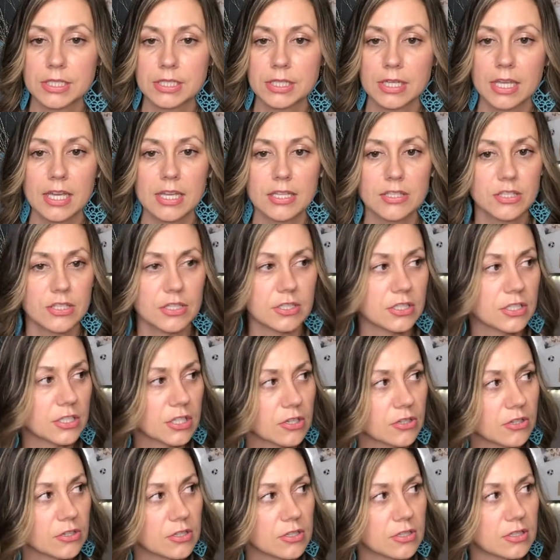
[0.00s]
has a
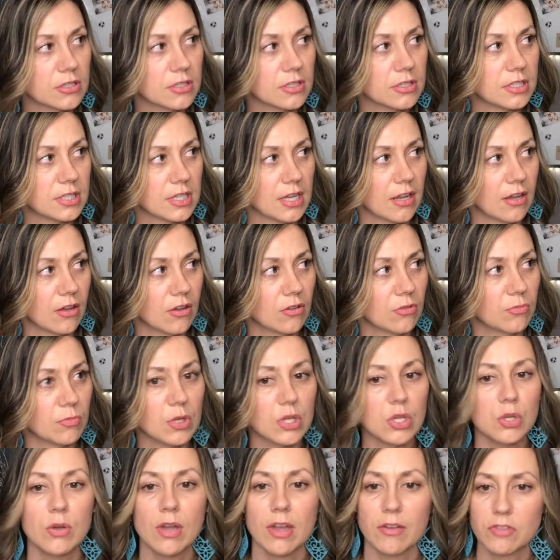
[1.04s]
t sound, but
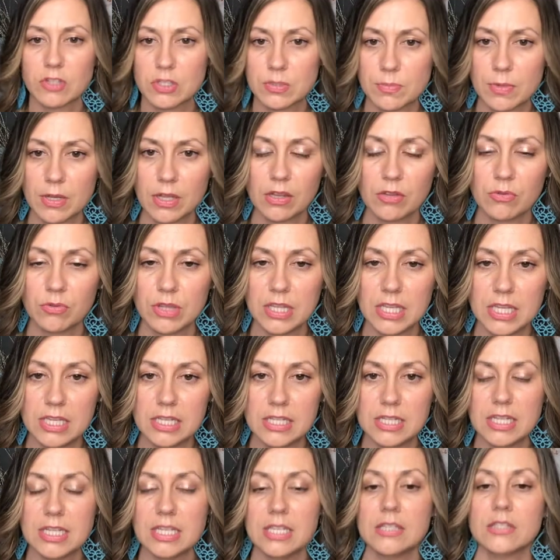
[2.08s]
you have to spell it with
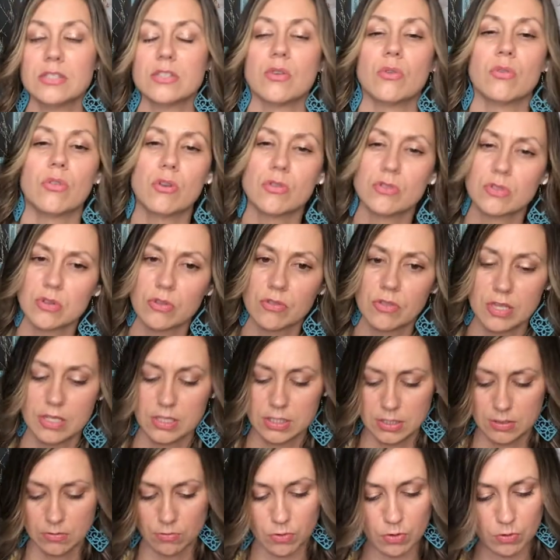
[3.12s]
ed. So those are things
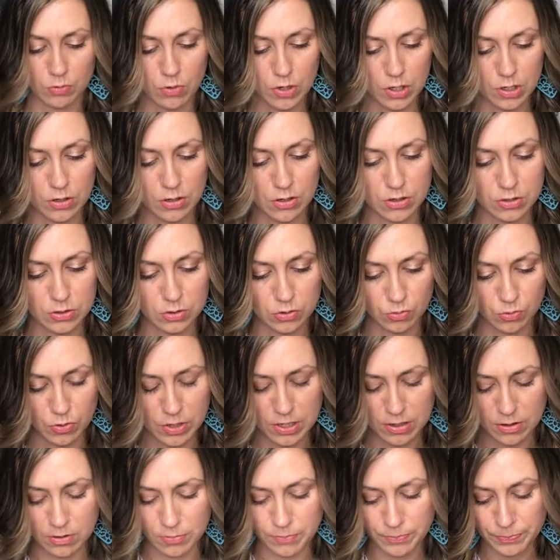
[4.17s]
that we work on as
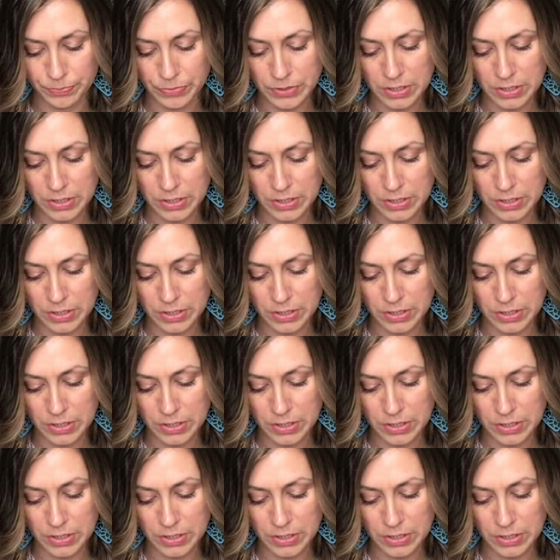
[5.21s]
well.